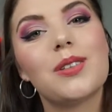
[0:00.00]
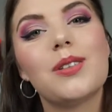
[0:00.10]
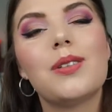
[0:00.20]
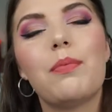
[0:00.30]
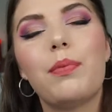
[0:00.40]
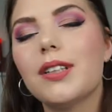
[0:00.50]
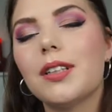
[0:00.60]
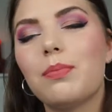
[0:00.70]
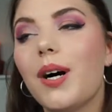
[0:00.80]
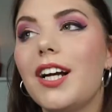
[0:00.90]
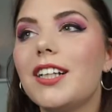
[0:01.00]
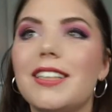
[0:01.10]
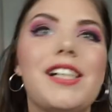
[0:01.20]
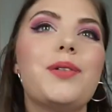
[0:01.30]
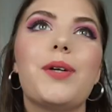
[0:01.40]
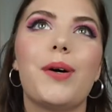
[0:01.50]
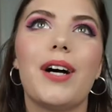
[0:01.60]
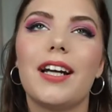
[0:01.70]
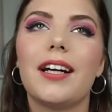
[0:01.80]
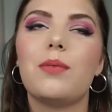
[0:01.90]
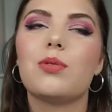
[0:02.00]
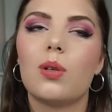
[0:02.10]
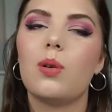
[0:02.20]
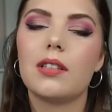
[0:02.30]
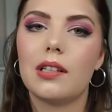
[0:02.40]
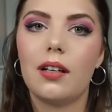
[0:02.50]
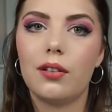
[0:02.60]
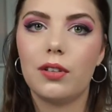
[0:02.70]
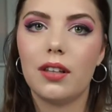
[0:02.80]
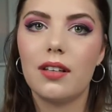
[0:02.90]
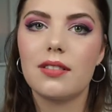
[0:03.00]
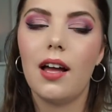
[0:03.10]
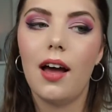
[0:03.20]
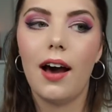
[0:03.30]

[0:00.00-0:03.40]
to do a Project Polish intro and I'm so excited for this.